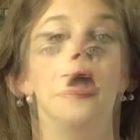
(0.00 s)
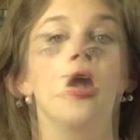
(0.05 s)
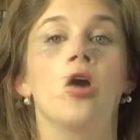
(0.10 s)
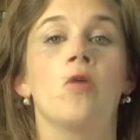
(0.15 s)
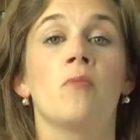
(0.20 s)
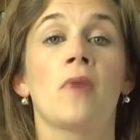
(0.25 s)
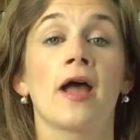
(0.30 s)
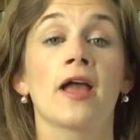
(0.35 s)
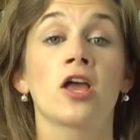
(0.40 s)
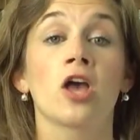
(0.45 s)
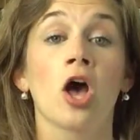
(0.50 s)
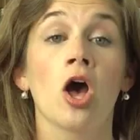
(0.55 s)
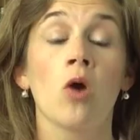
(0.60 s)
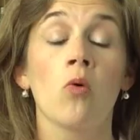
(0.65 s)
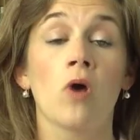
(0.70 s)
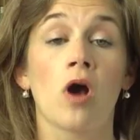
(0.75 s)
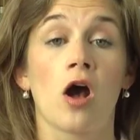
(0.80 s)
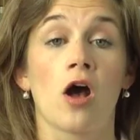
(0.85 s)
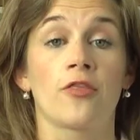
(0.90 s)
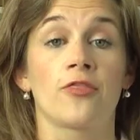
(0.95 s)
My
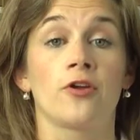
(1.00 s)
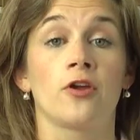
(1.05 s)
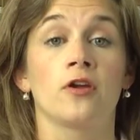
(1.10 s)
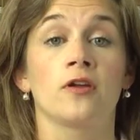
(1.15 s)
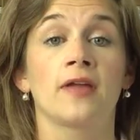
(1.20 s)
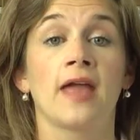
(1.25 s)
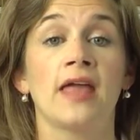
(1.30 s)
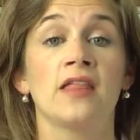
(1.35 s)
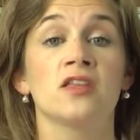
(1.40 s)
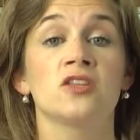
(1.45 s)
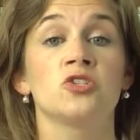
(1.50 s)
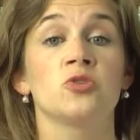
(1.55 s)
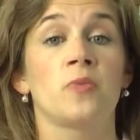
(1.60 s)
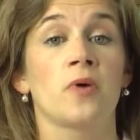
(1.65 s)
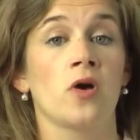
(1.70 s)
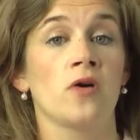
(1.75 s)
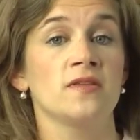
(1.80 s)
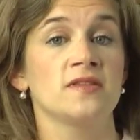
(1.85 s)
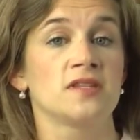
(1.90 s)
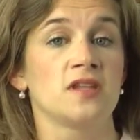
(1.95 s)
co-author, Gaylan
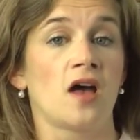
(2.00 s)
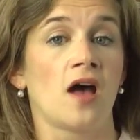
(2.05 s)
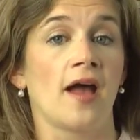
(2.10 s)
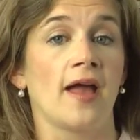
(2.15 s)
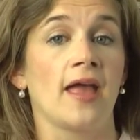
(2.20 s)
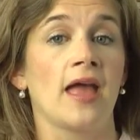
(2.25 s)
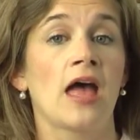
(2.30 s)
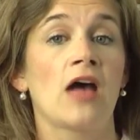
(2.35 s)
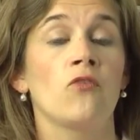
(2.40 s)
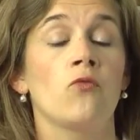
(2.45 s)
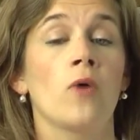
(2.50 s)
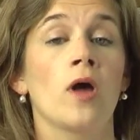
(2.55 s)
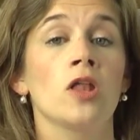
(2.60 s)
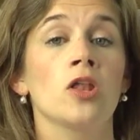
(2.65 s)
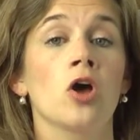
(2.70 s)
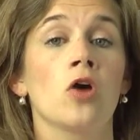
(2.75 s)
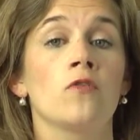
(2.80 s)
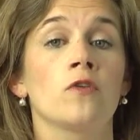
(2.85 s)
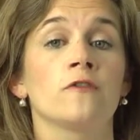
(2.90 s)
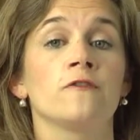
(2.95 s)
DuBose, and I have well
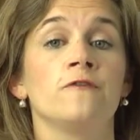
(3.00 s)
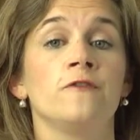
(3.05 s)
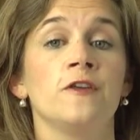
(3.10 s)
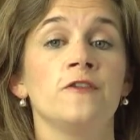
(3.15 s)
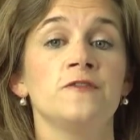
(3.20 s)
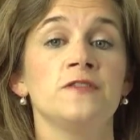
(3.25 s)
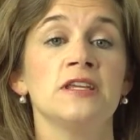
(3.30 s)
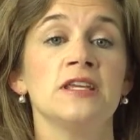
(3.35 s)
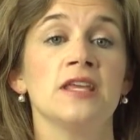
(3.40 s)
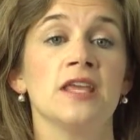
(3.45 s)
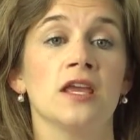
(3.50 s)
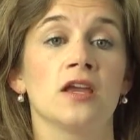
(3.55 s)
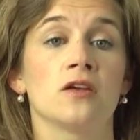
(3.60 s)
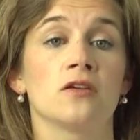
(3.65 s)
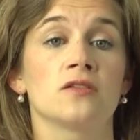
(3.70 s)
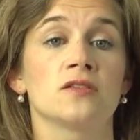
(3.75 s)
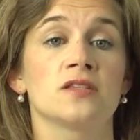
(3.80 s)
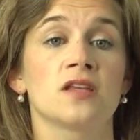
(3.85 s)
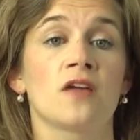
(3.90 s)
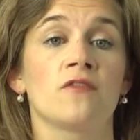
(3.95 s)
over 50
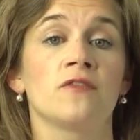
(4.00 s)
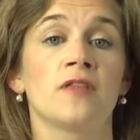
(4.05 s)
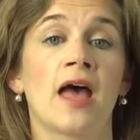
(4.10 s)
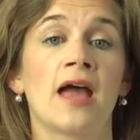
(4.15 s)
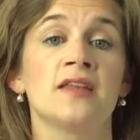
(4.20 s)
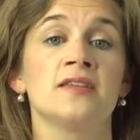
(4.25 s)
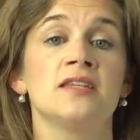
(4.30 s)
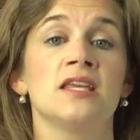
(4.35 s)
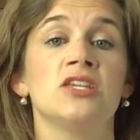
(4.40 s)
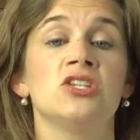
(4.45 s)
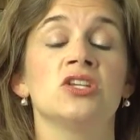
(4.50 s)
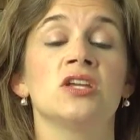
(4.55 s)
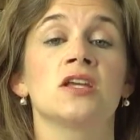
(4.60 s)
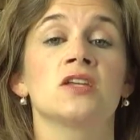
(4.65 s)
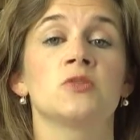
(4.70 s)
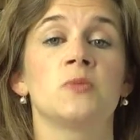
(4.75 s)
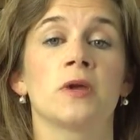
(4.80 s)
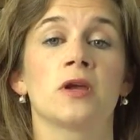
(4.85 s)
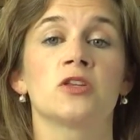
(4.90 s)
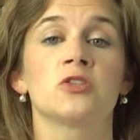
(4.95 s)
years of Latin teaching
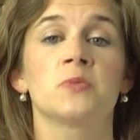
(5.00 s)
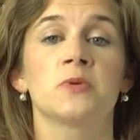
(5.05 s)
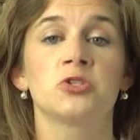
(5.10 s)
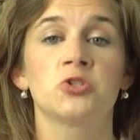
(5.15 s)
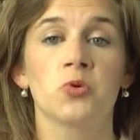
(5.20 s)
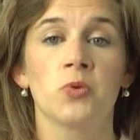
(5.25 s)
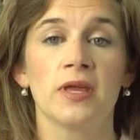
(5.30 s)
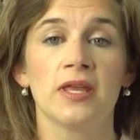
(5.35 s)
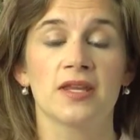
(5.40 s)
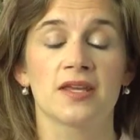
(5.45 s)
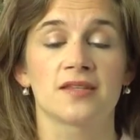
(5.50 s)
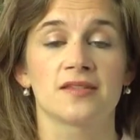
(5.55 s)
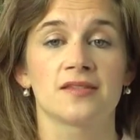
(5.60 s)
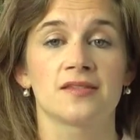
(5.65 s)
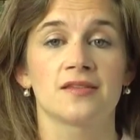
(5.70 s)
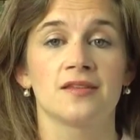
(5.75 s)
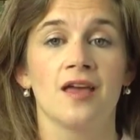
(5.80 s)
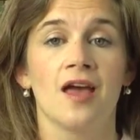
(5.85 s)
experience between us.